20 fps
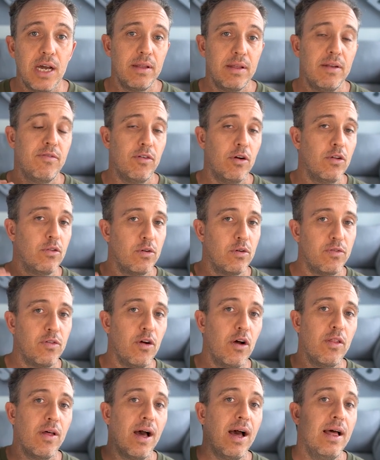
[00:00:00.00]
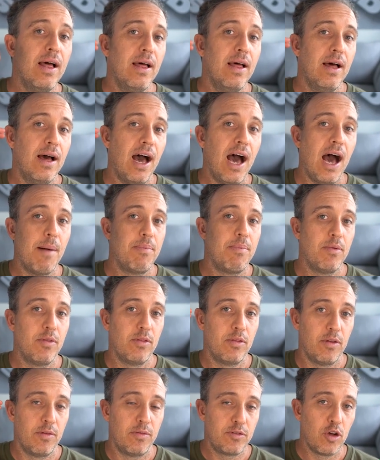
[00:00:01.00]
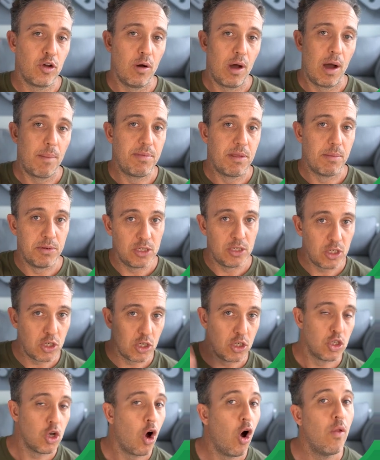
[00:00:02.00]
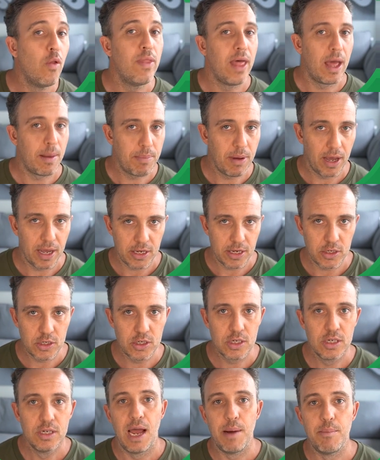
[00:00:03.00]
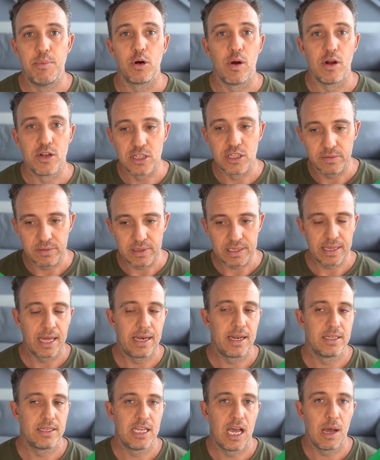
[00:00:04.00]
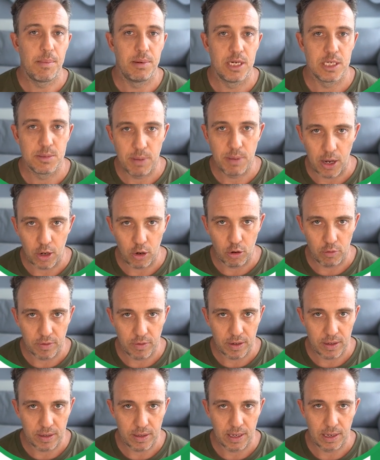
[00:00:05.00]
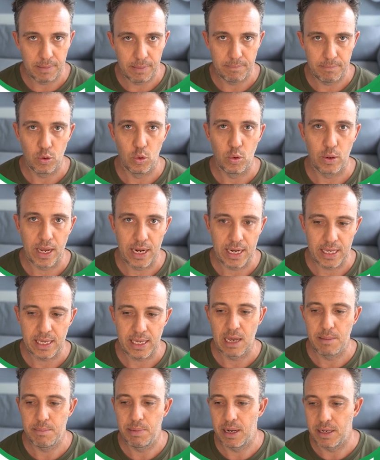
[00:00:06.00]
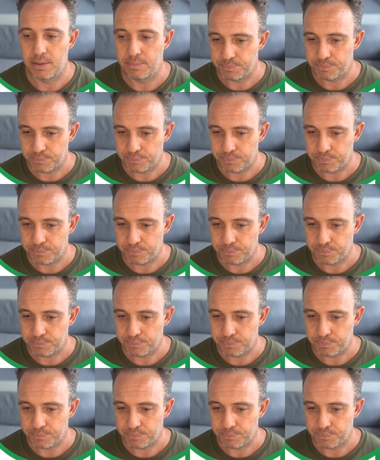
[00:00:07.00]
and then further and further up the positions on that page. And progressively, that does happen as part of an organic campaign.